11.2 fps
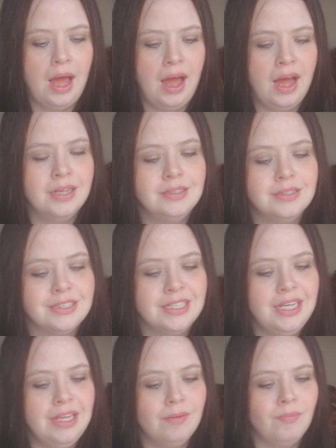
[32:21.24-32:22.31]
And
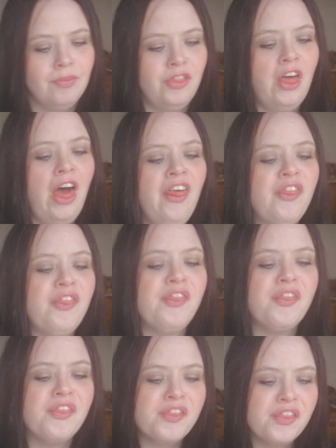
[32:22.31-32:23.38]
see, the
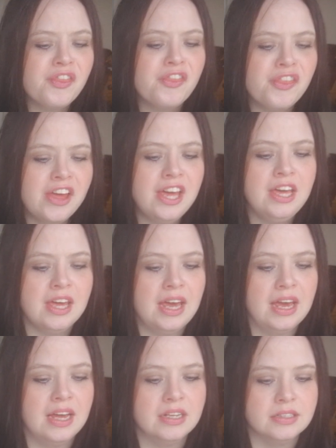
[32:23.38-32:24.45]
thing
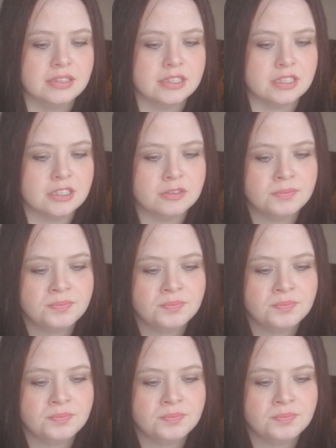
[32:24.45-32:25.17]
is,